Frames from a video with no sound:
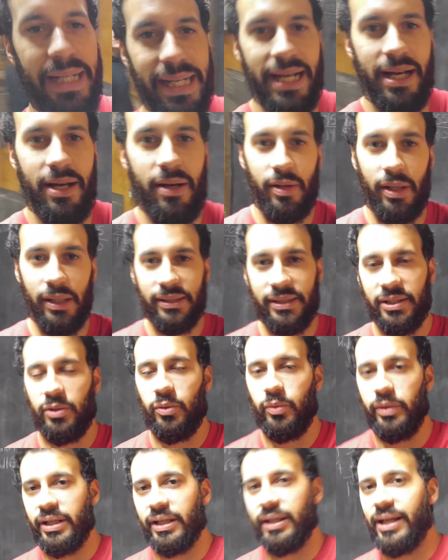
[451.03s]
now until
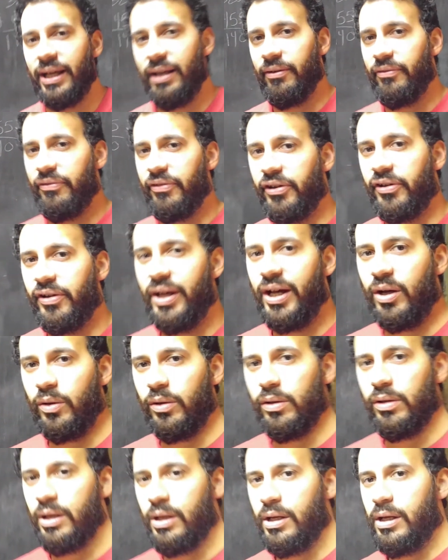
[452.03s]
we can kind of figure
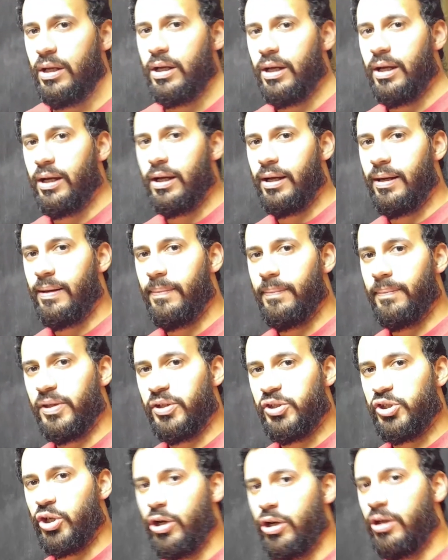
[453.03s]
out the
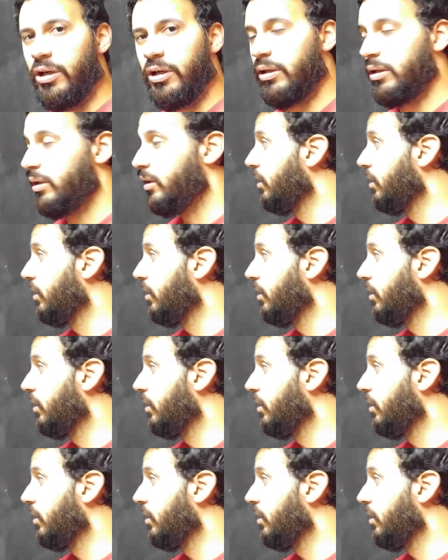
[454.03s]
chart.